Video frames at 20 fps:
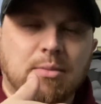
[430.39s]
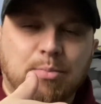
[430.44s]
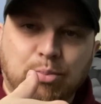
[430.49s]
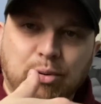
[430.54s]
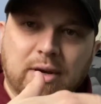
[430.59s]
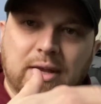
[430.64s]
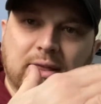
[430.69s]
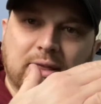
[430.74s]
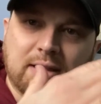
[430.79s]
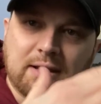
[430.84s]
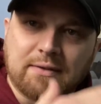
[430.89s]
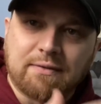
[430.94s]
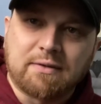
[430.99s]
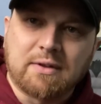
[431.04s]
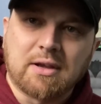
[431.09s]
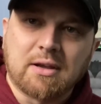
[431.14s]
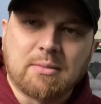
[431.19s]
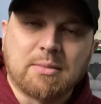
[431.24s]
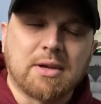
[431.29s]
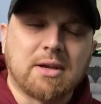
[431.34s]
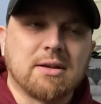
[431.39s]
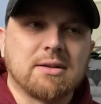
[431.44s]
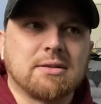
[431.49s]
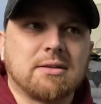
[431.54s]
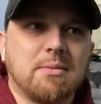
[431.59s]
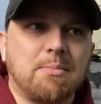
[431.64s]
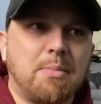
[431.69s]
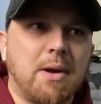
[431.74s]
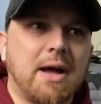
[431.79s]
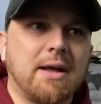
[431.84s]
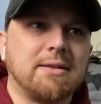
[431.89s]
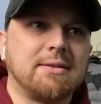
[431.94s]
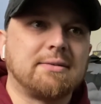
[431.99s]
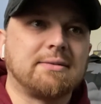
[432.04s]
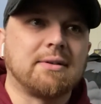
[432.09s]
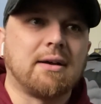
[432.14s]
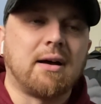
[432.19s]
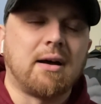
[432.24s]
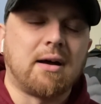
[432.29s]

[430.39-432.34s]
print lifting because the bed's